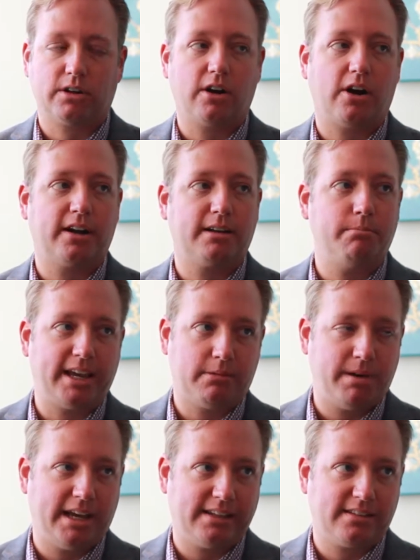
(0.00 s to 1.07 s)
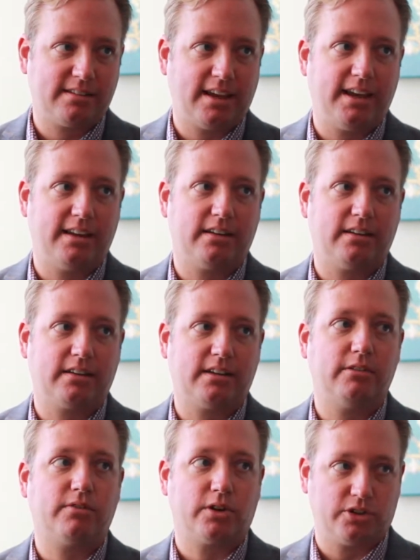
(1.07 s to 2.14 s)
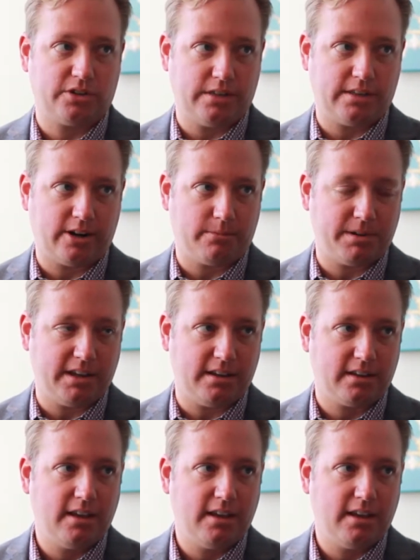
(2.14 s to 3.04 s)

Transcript: regarding Mike Pence and conversion therapy.